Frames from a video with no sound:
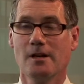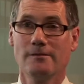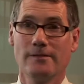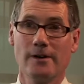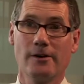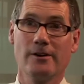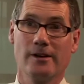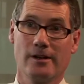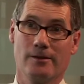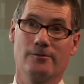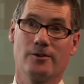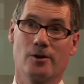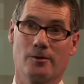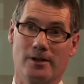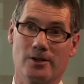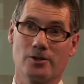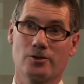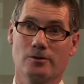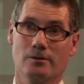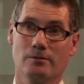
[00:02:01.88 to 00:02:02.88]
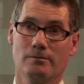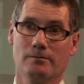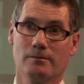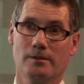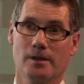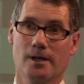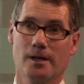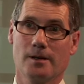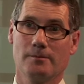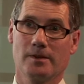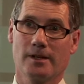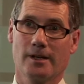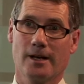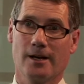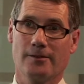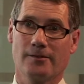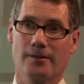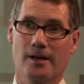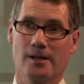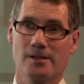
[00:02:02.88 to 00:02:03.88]
Very influential. The
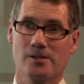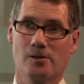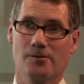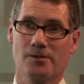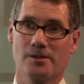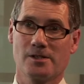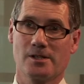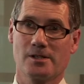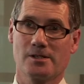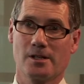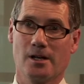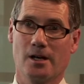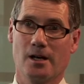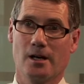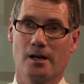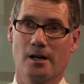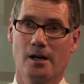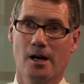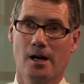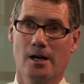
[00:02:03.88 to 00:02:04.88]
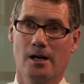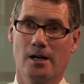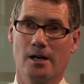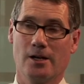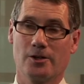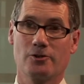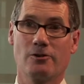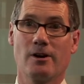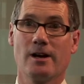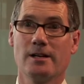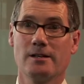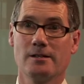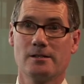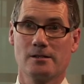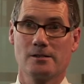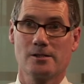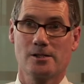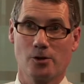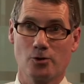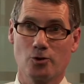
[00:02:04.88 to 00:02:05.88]
Cafcass officers are
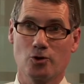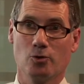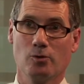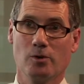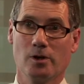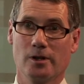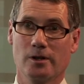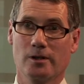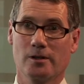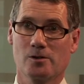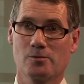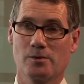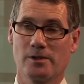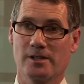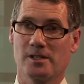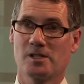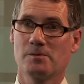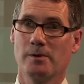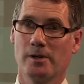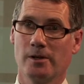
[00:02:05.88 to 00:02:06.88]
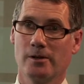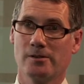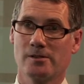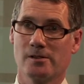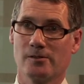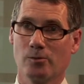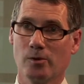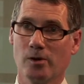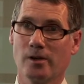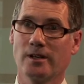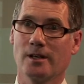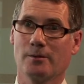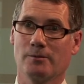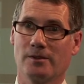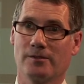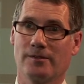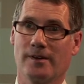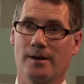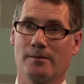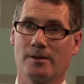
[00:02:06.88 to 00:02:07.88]
trained social workers with experience of working
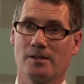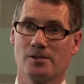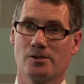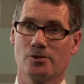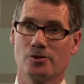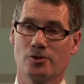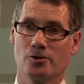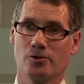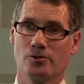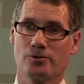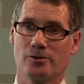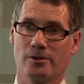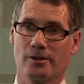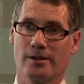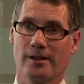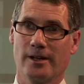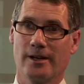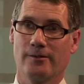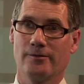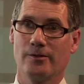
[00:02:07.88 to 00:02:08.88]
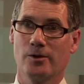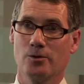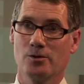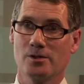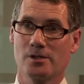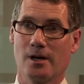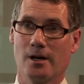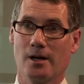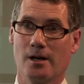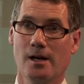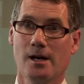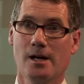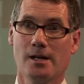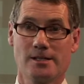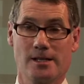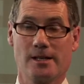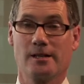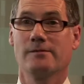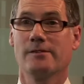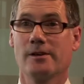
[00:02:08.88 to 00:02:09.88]
with families and children, and their views are
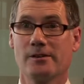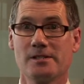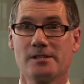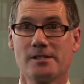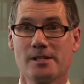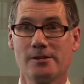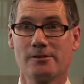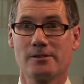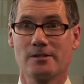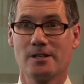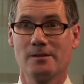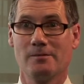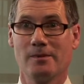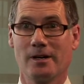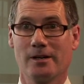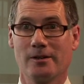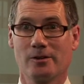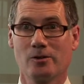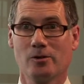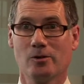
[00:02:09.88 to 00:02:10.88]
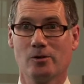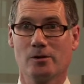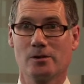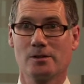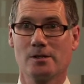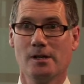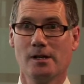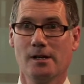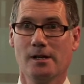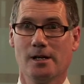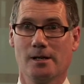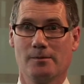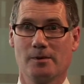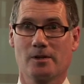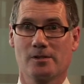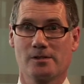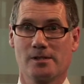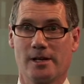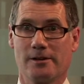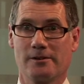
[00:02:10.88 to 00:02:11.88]
taken very seriously by the court
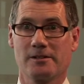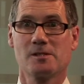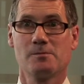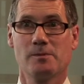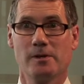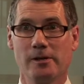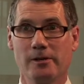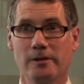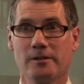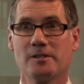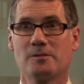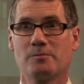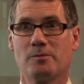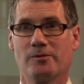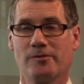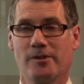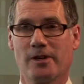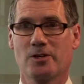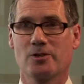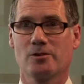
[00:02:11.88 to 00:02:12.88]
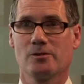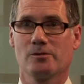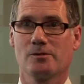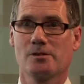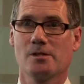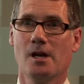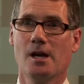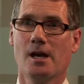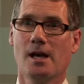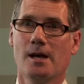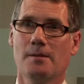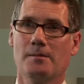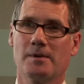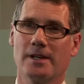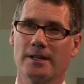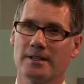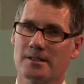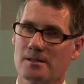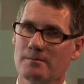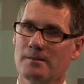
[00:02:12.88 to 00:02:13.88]
because they're experienced professionals. But
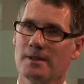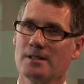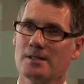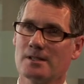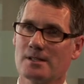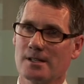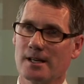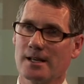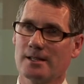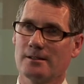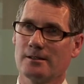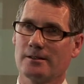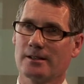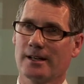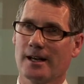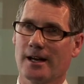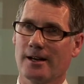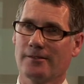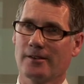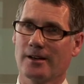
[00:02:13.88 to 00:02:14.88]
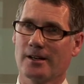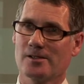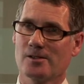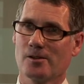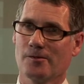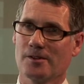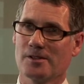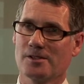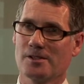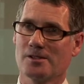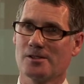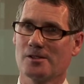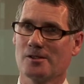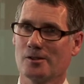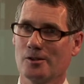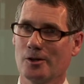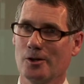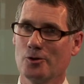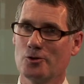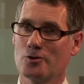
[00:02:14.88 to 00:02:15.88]
that doesn't mean to say that the Cafcass officers'
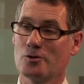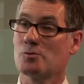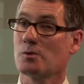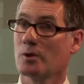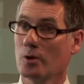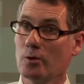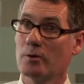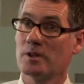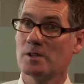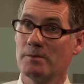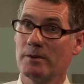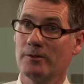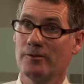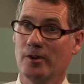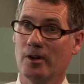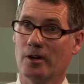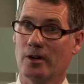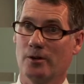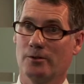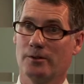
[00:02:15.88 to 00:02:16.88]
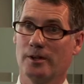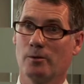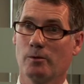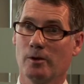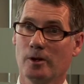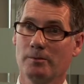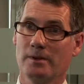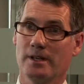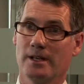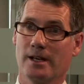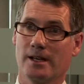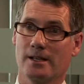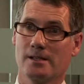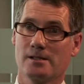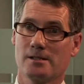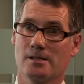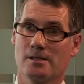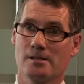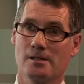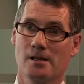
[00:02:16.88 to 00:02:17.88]
conclusions will always be followed. There will be
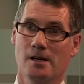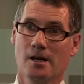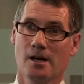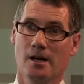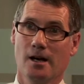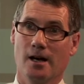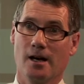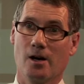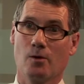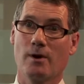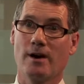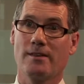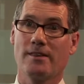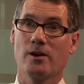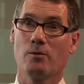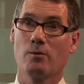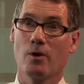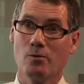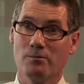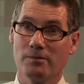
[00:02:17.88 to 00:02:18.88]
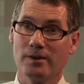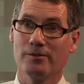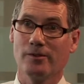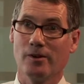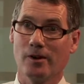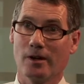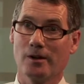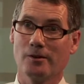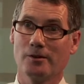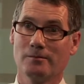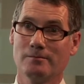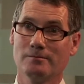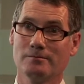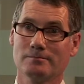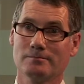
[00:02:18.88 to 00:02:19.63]
cases where they won't be followed.